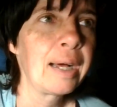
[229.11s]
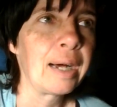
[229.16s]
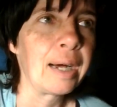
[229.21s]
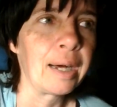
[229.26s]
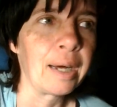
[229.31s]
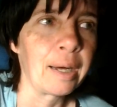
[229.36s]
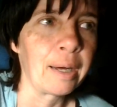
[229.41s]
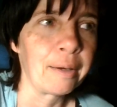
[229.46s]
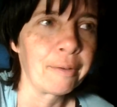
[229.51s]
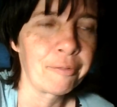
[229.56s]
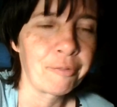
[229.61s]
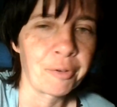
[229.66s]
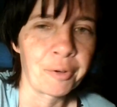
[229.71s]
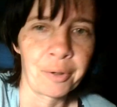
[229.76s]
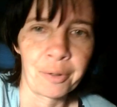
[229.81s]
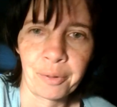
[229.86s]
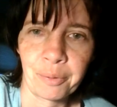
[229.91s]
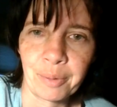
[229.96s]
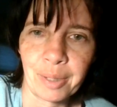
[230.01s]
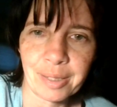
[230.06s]

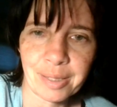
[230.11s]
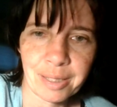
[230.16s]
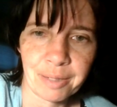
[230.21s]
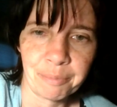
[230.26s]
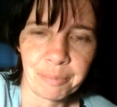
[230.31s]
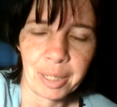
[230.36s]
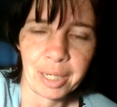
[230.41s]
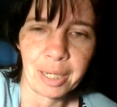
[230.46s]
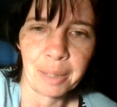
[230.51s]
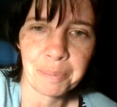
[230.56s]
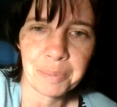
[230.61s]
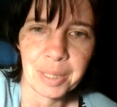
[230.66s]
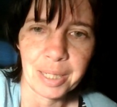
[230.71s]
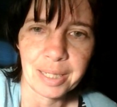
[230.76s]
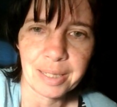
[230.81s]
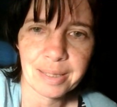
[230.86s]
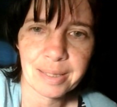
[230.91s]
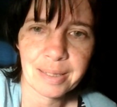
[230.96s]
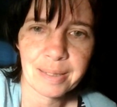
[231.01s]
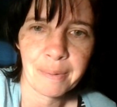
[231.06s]
for the rest of my
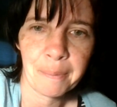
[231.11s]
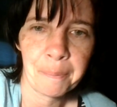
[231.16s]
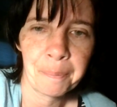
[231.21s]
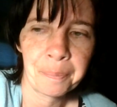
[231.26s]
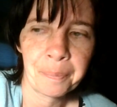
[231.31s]
updates.